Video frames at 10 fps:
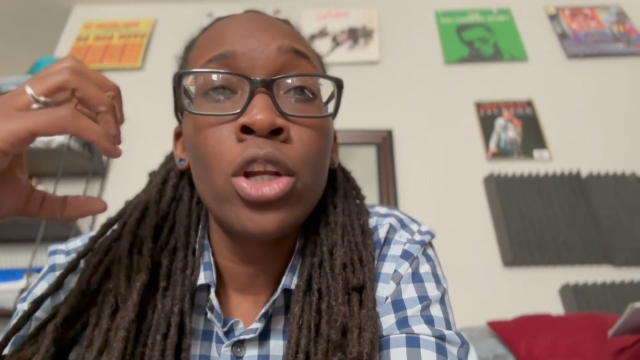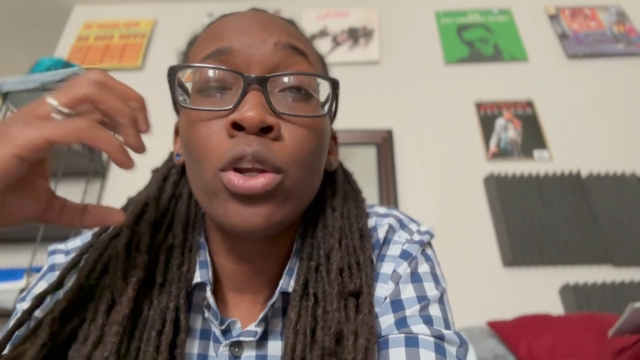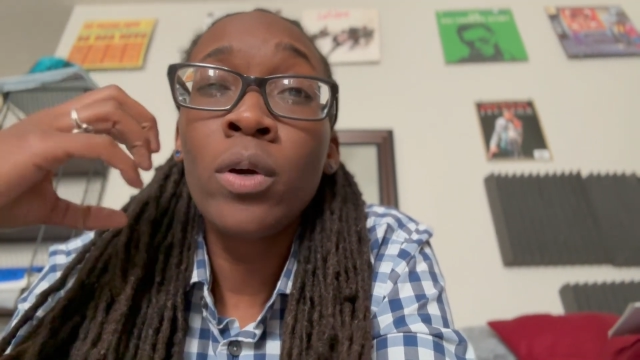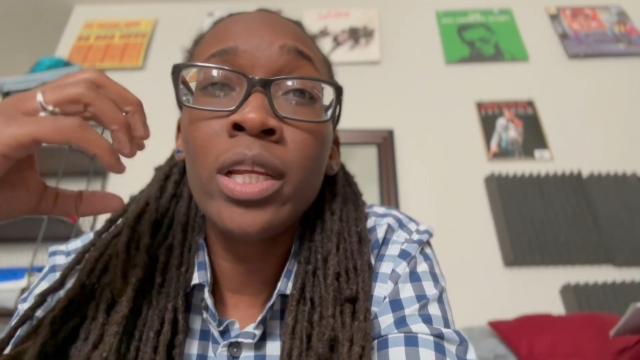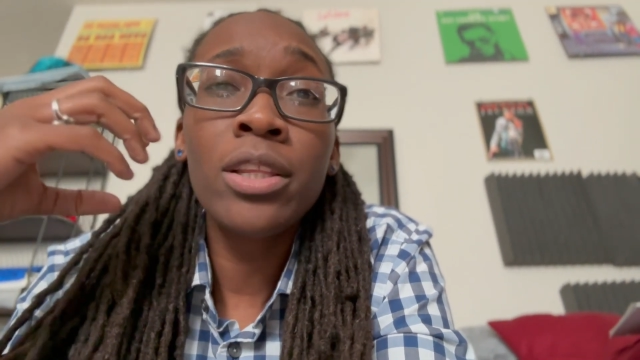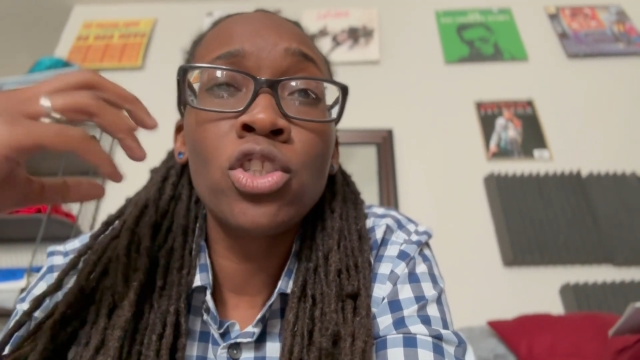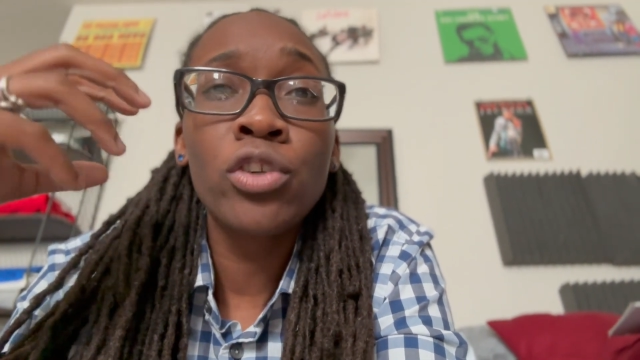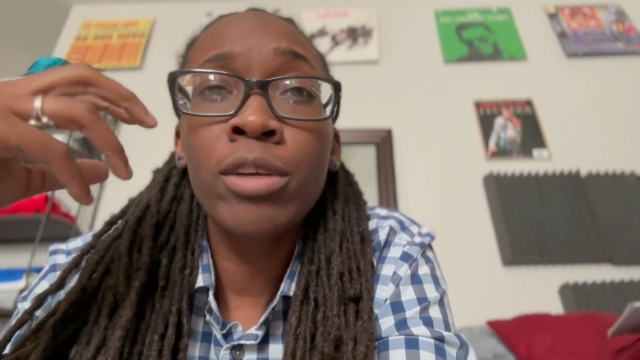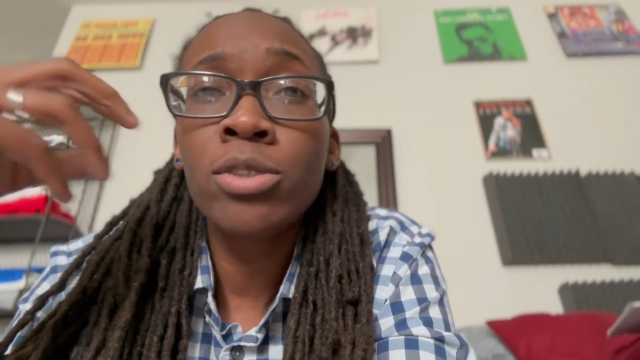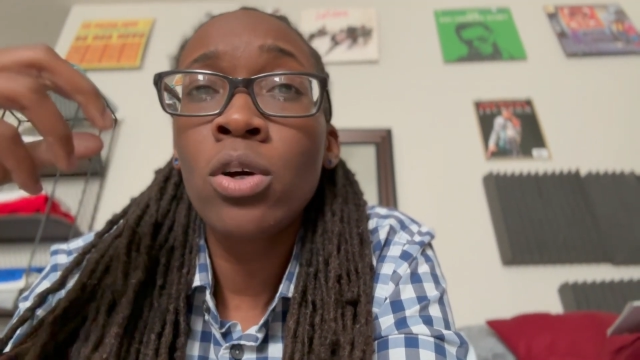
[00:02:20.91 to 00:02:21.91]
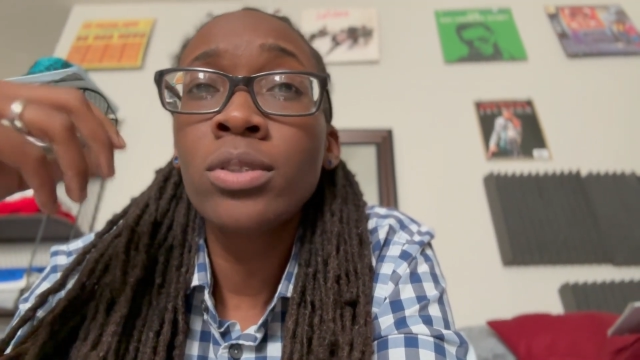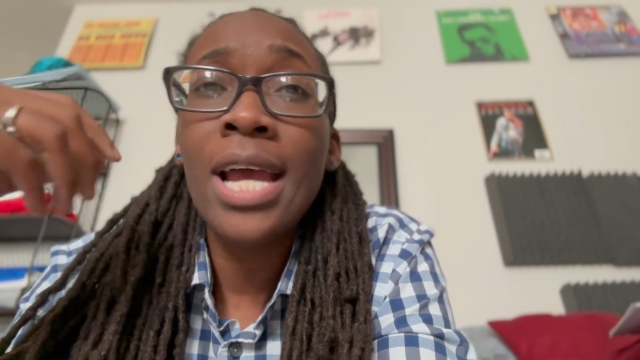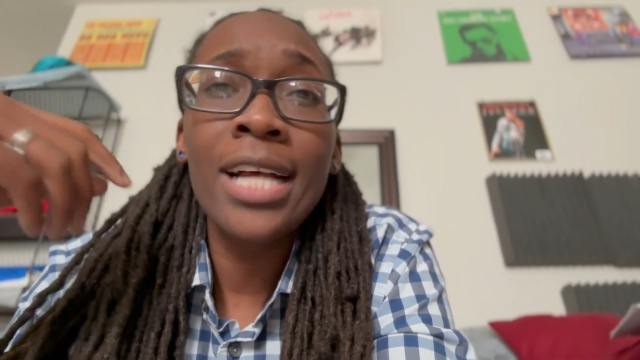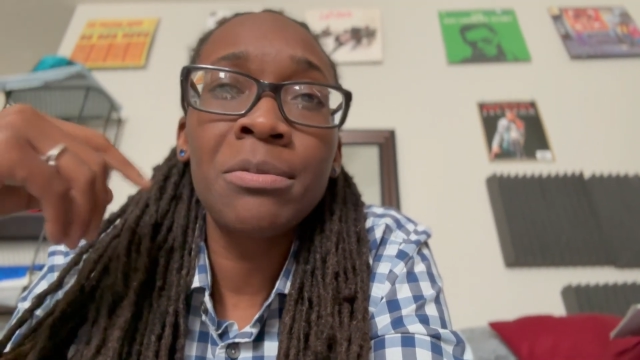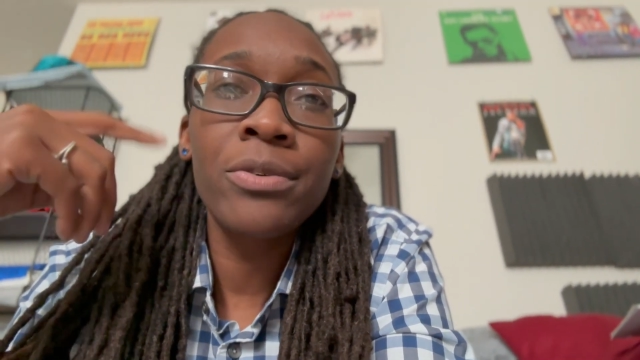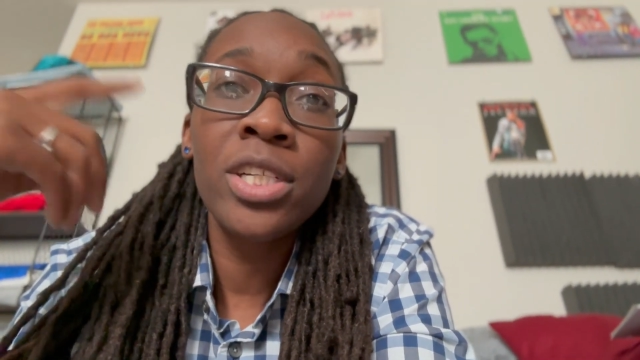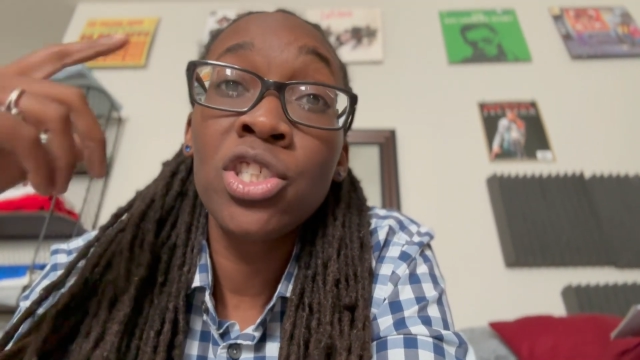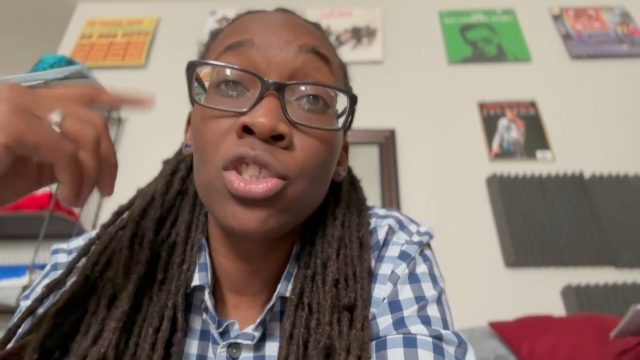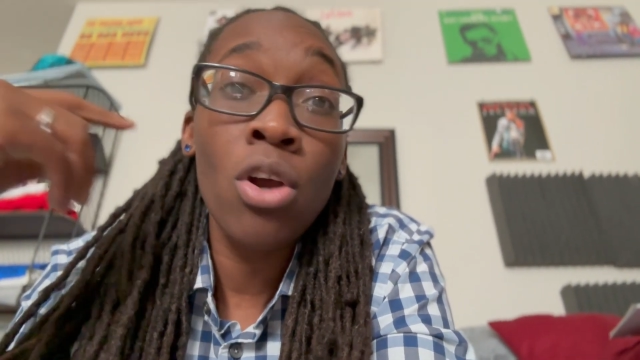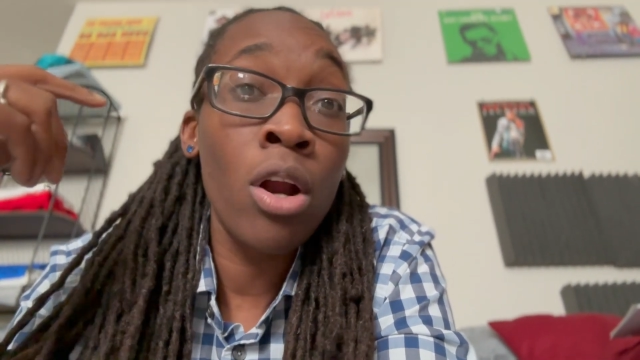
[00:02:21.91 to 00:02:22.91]
knowing that the dreams, goals, and
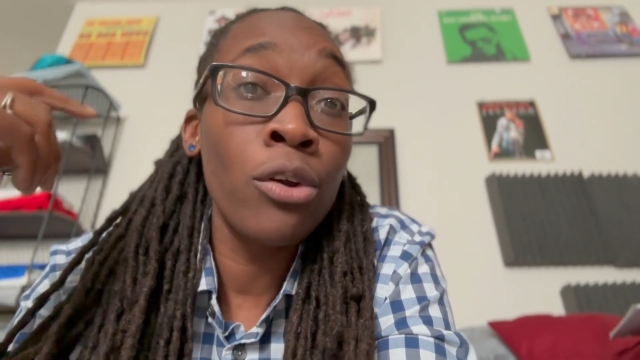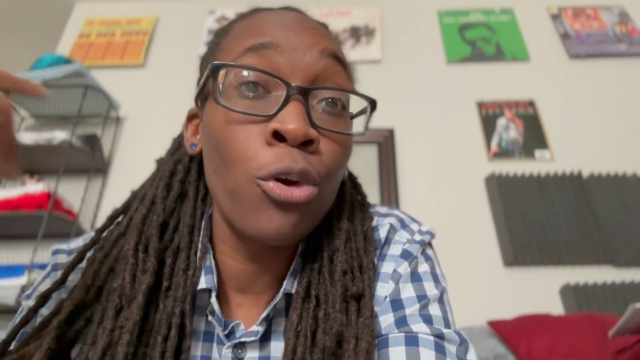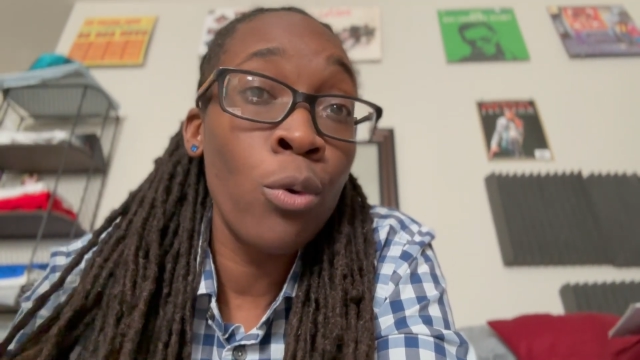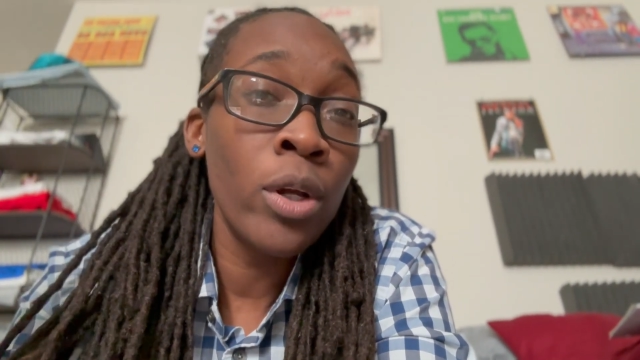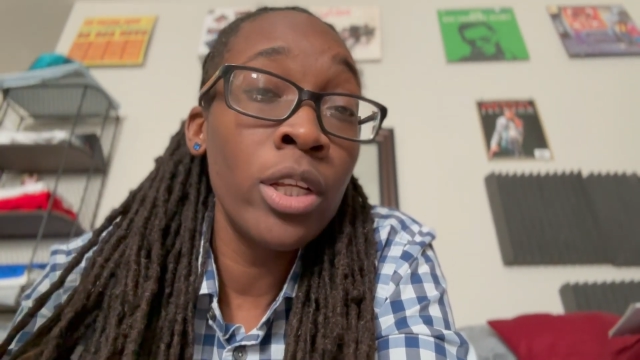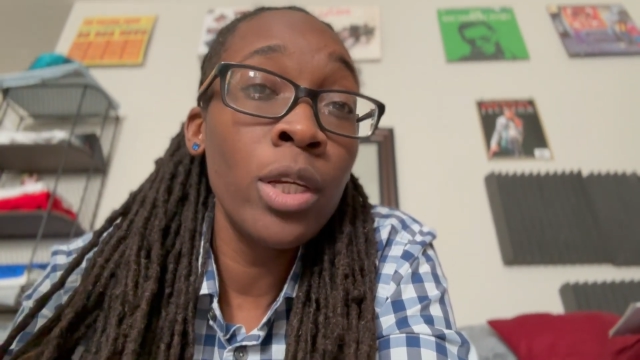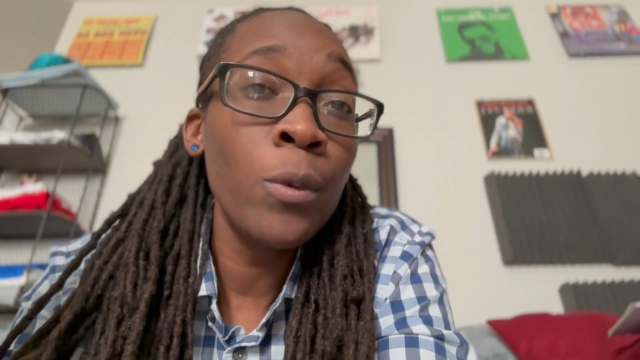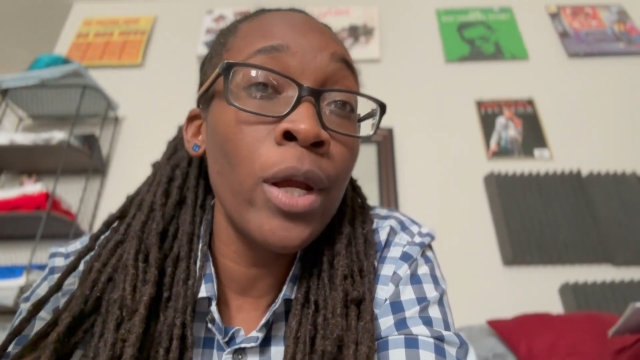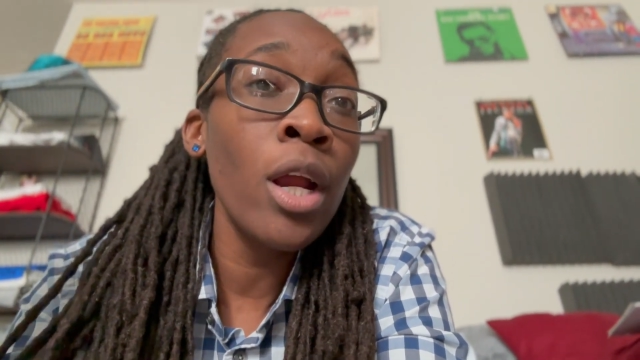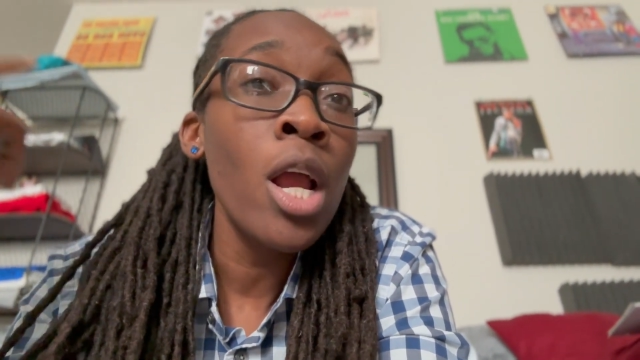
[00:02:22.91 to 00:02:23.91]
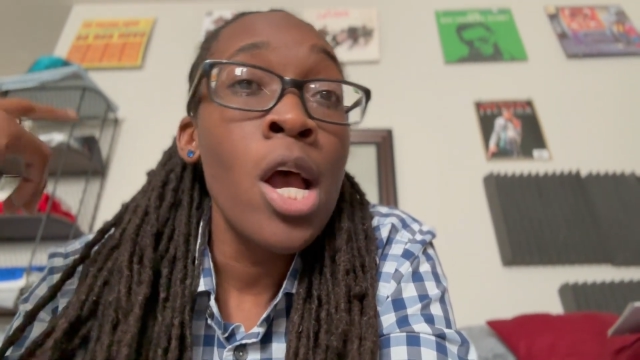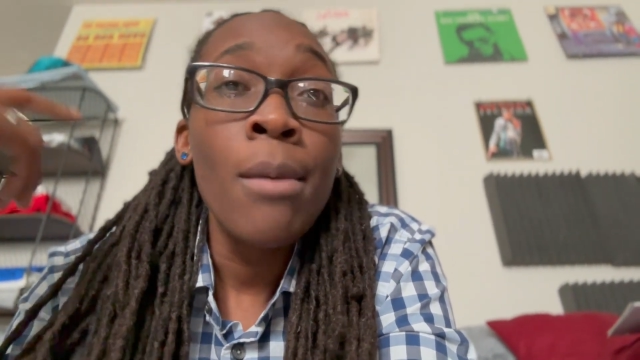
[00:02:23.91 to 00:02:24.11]
aspirations aren't going anywhere,